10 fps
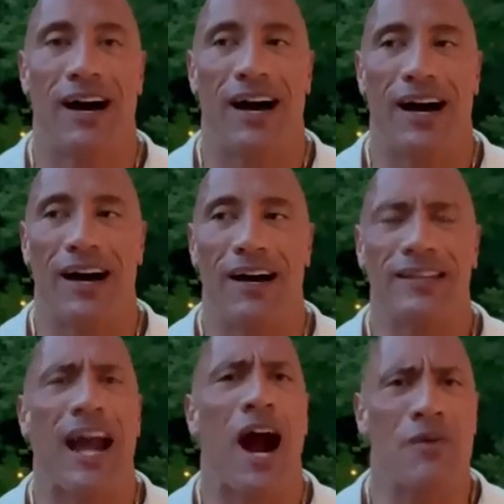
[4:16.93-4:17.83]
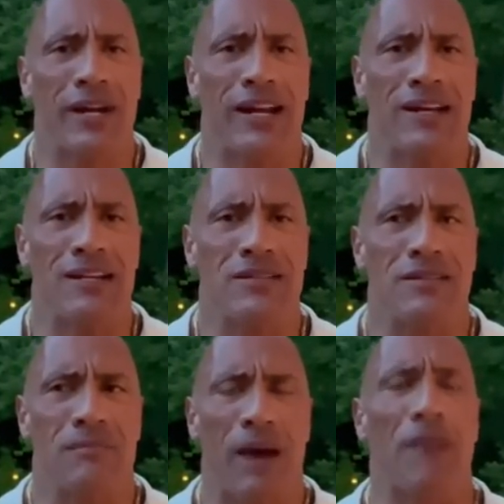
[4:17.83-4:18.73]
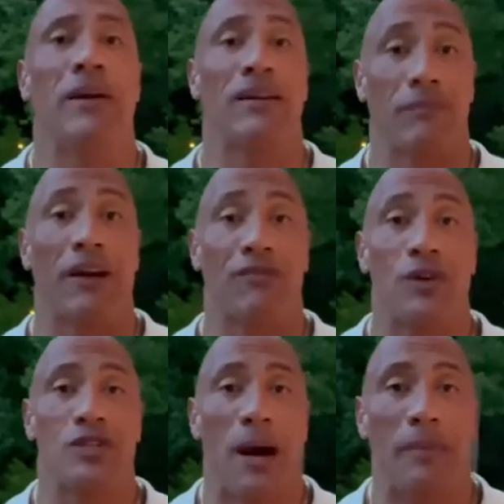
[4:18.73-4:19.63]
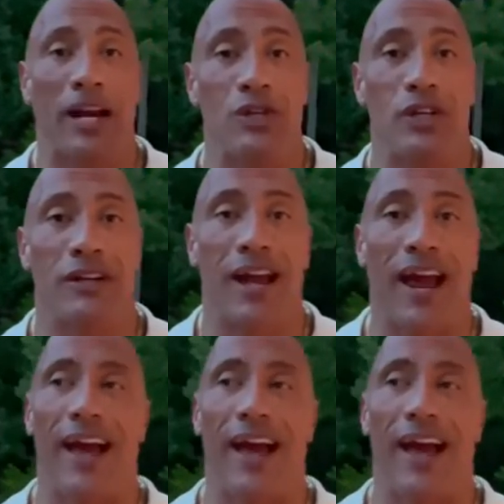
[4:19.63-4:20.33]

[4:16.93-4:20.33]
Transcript: Uh, the irony is my my first nomination,